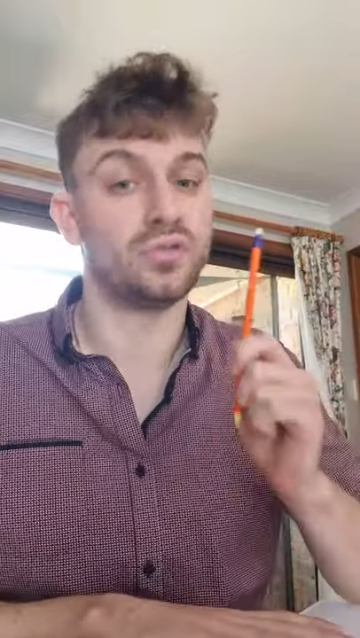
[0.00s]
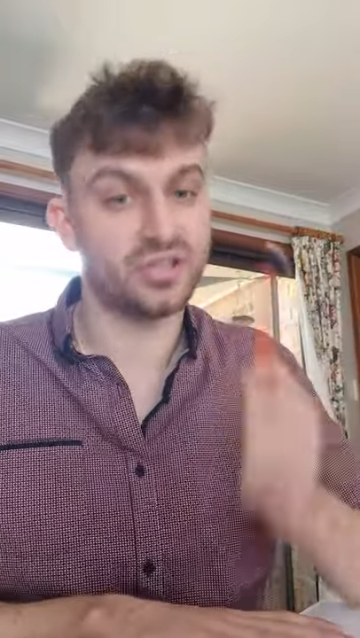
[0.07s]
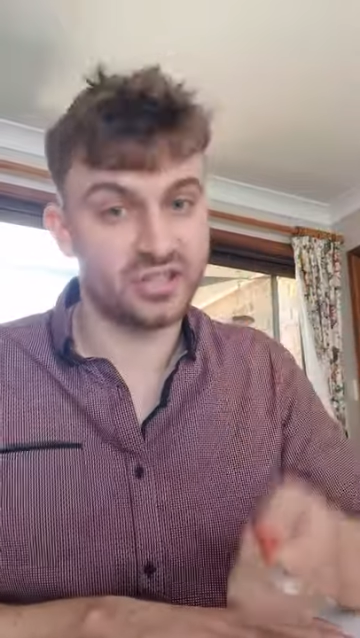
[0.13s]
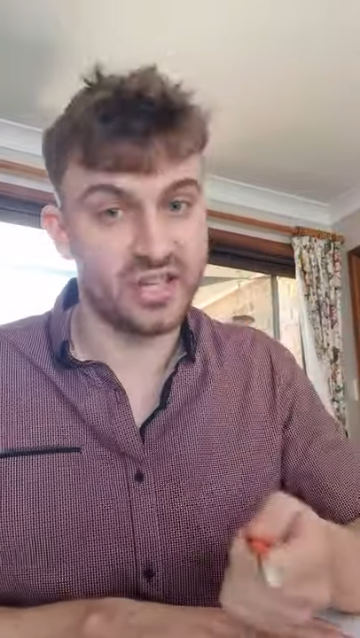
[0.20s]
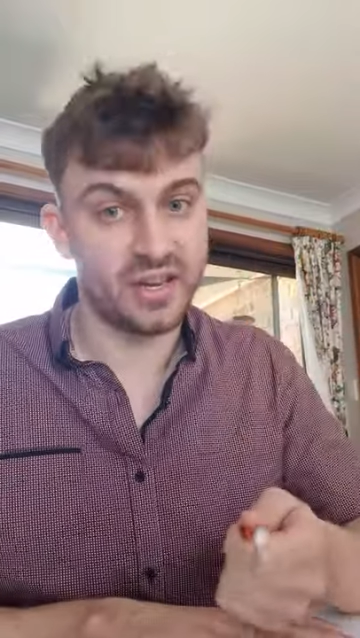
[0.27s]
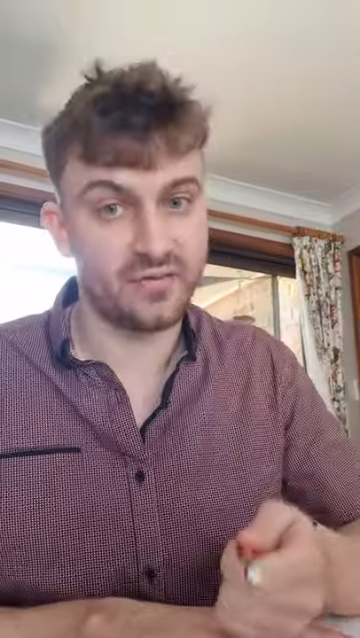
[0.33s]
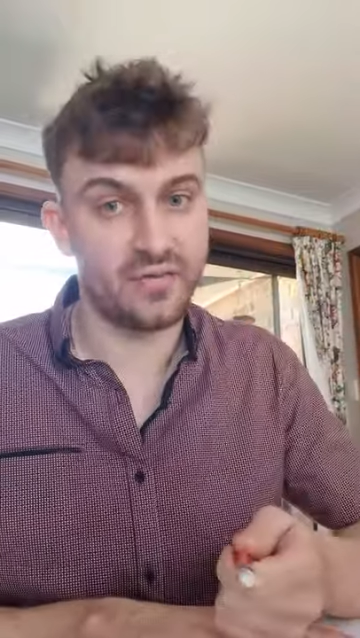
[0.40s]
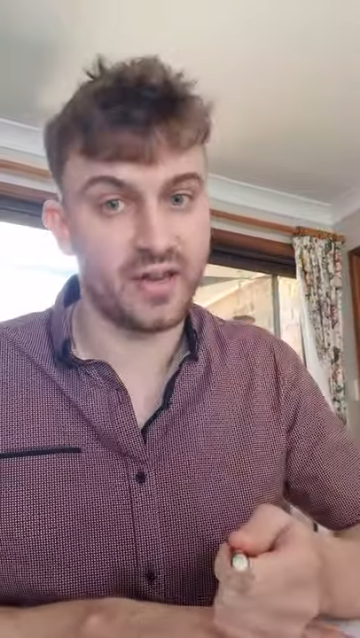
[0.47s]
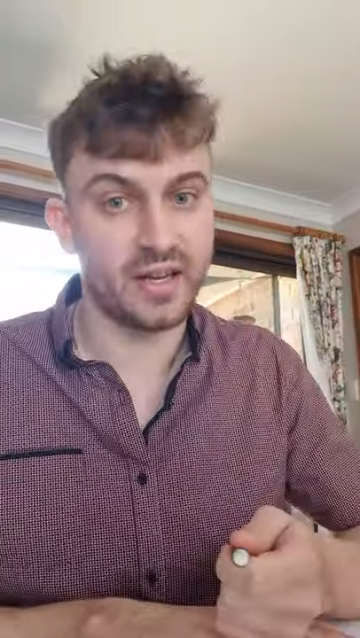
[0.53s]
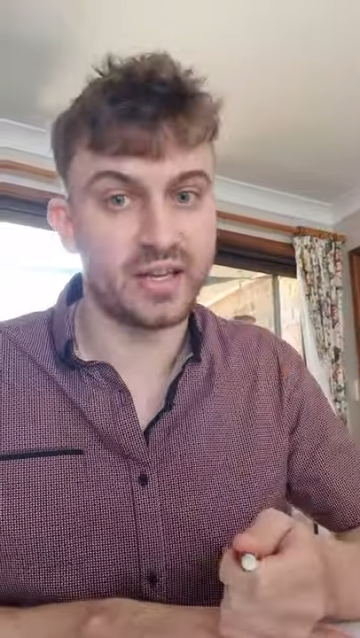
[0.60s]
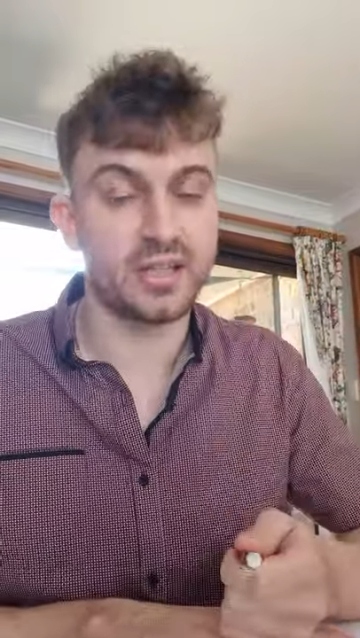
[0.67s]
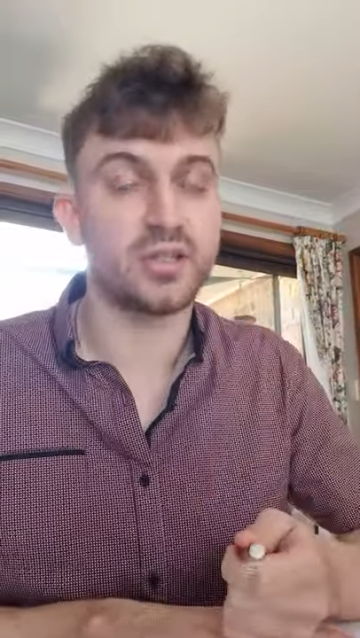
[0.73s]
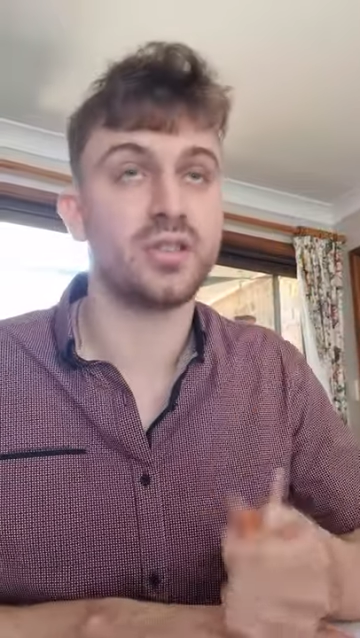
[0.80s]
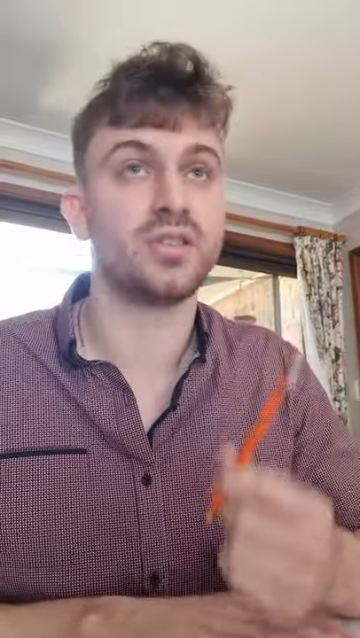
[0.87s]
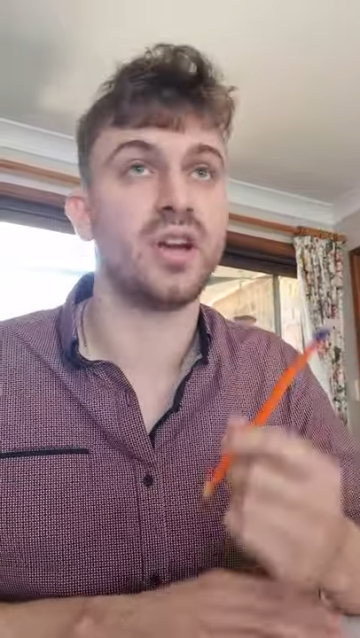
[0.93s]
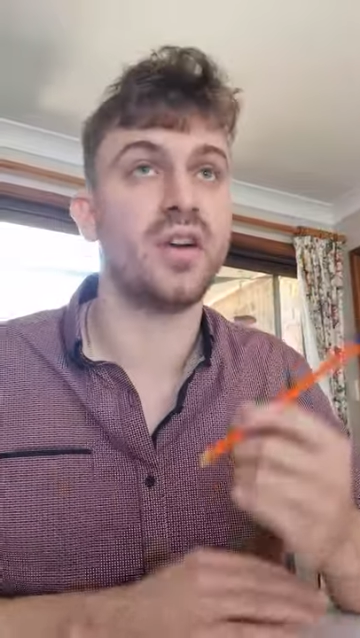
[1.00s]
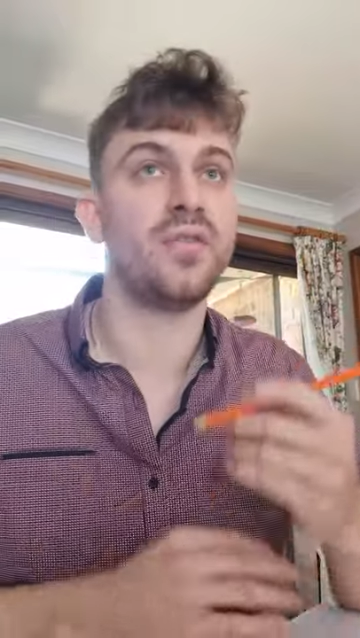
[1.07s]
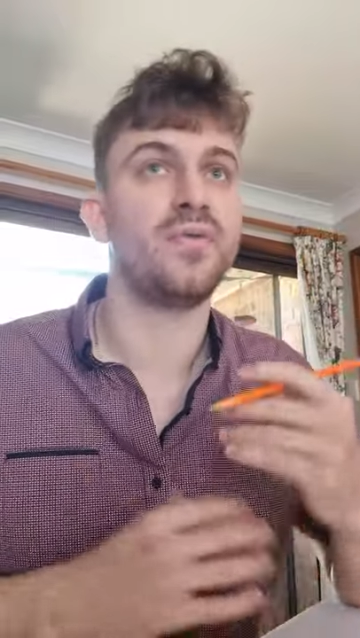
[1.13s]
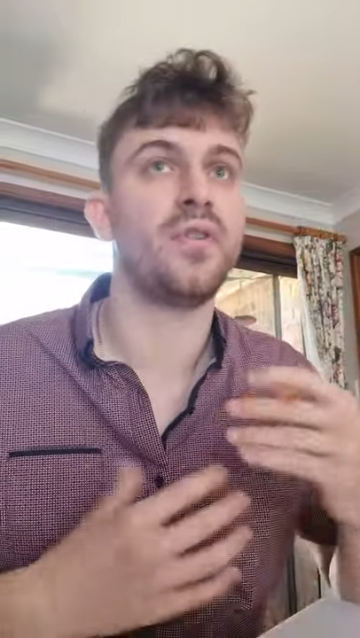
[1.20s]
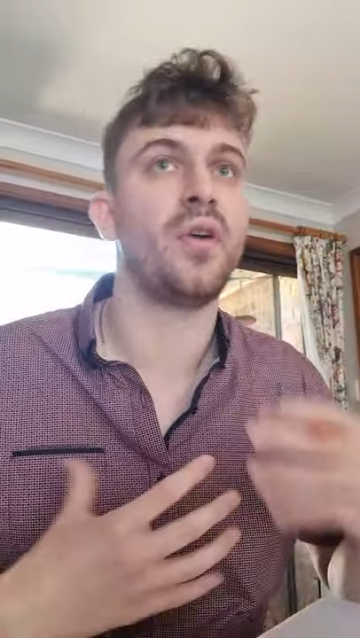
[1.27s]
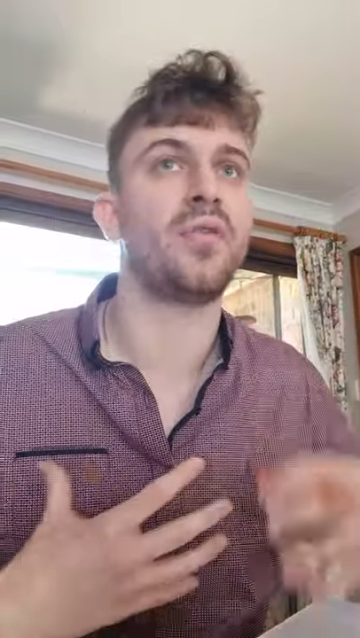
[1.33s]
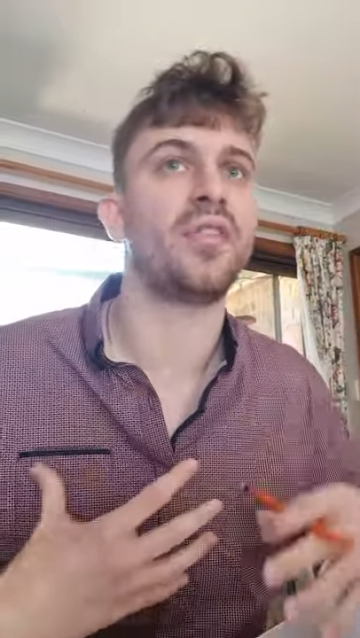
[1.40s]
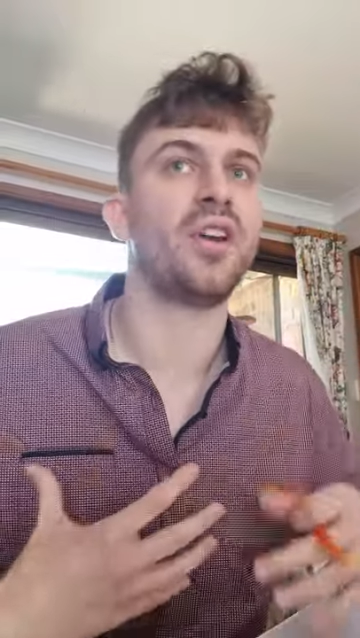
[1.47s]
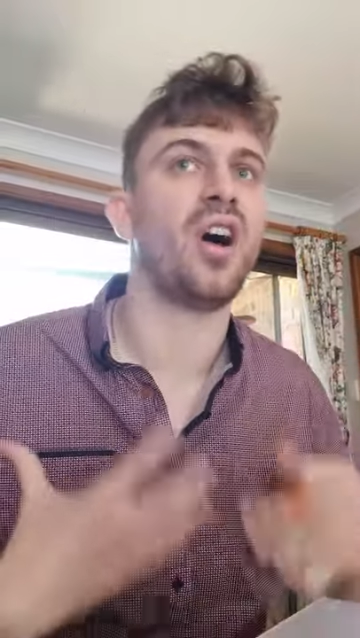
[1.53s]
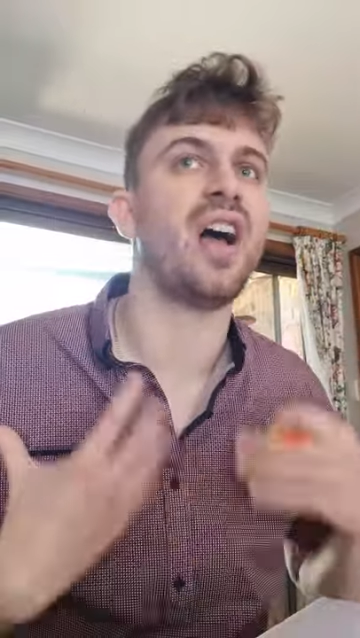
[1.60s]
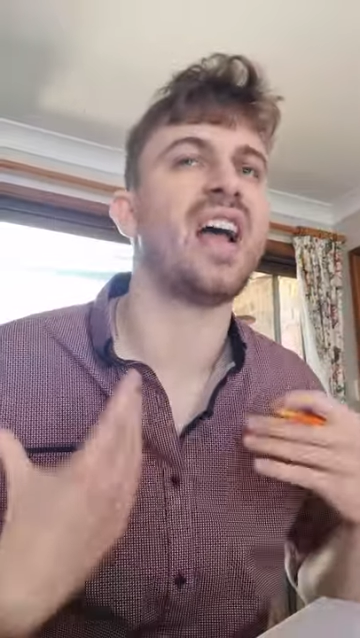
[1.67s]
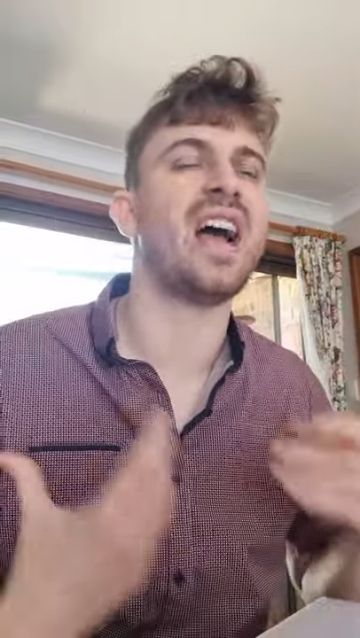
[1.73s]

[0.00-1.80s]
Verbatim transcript: stick figures because I've felt that I